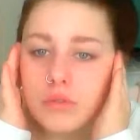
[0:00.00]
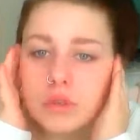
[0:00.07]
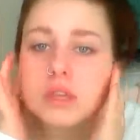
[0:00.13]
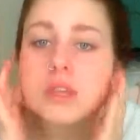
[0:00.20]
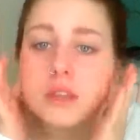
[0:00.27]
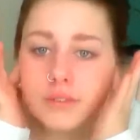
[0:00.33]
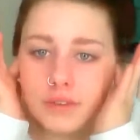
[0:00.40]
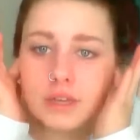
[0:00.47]

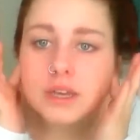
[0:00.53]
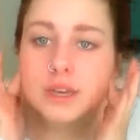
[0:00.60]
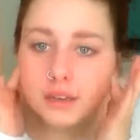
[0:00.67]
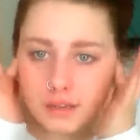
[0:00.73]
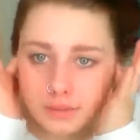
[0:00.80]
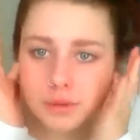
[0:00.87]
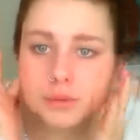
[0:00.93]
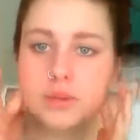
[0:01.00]
really loving it
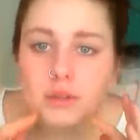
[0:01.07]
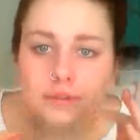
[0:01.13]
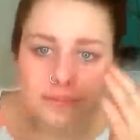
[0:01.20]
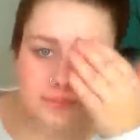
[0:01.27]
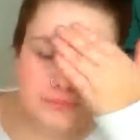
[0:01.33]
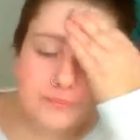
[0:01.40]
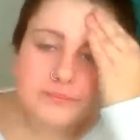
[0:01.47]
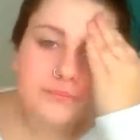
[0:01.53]
at the moment.
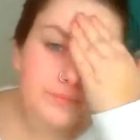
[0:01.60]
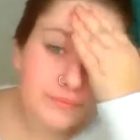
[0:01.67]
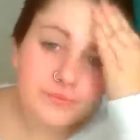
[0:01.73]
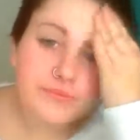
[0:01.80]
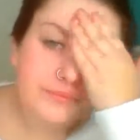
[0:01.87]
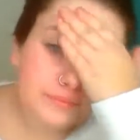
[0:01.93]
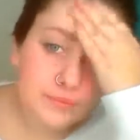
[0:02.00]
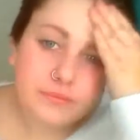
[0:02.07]

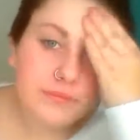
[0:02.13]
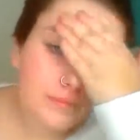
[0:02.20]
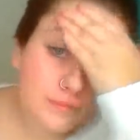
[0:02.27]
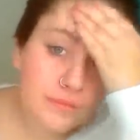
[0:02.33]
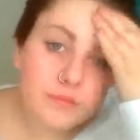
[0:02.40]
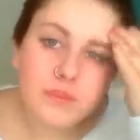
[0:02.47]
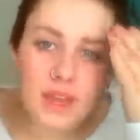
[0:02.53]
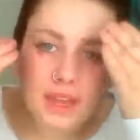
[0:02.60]

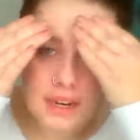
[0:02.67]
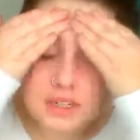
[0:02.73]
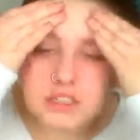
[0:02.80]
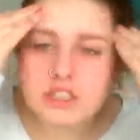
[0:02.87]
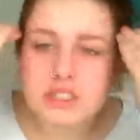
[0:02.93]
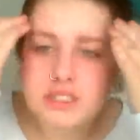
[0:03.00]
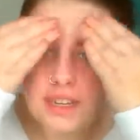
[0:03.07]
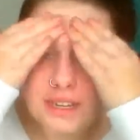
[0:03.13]
And
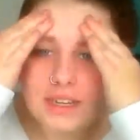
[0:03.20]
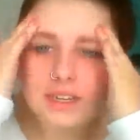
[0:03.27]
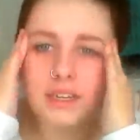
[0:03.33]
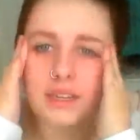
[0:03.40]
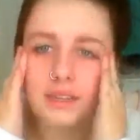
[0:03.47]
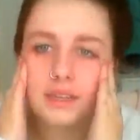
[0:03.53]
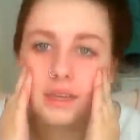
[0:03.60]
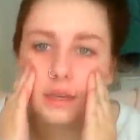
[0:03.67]
it's just like a
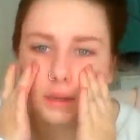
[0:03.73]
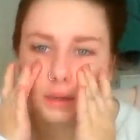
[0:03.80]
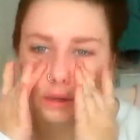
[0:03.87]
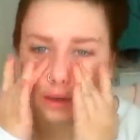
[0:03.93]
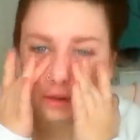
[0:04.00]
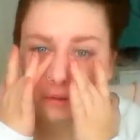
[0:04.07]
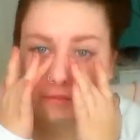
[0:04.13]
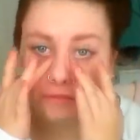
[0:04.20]
clear
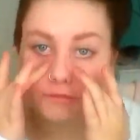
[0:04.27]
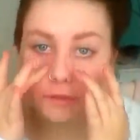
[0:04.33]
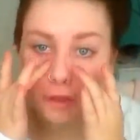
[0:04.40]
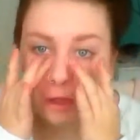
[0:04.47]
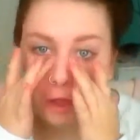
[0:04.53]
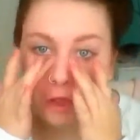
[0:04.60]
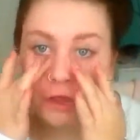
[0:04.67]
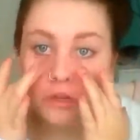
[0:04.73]
kind of
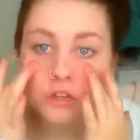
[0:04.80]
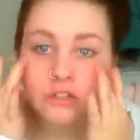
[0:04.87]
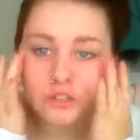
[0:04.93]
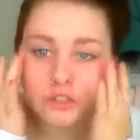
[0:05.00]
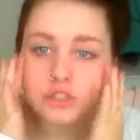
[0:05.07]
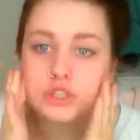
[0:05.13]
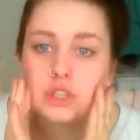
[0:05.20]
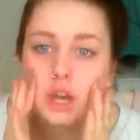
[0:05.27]

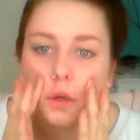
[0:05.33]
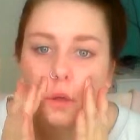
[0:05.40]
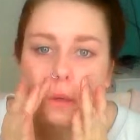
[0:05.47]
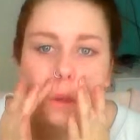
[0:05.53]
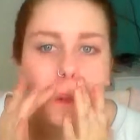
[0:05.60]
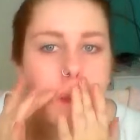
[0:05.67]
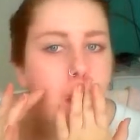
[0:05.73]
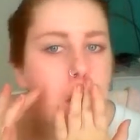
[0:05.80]

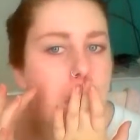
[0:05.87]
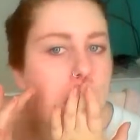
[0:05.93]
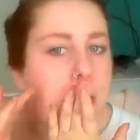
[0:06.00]
gel.